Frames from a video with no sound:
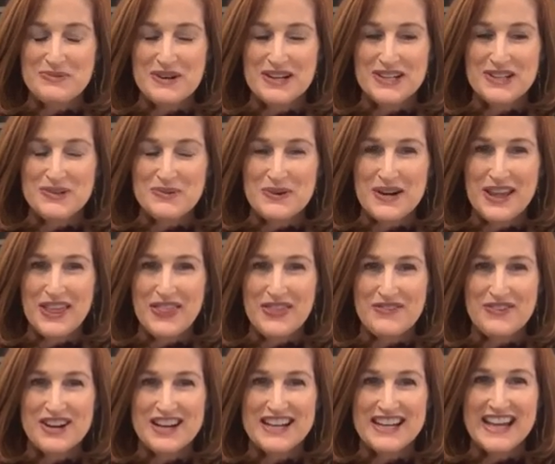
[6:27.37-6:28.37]

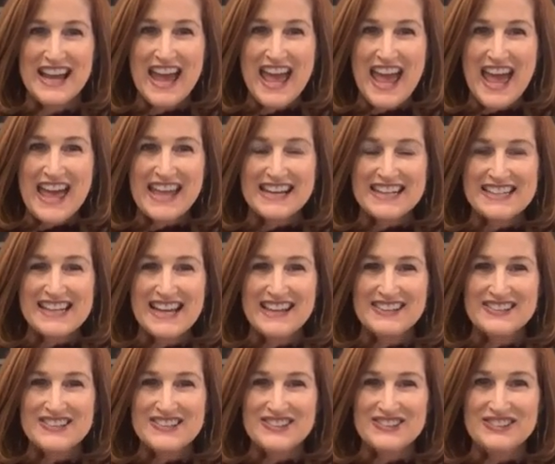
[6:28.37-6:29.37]
2023, and it
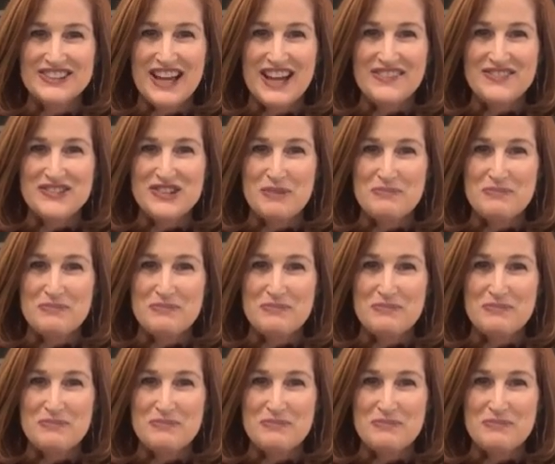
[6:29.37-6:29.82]
tells her life.